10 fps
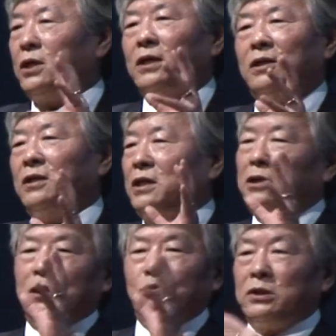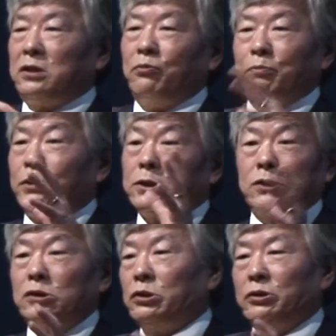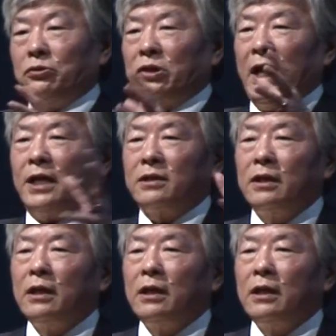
had a dinner with different persons and all that.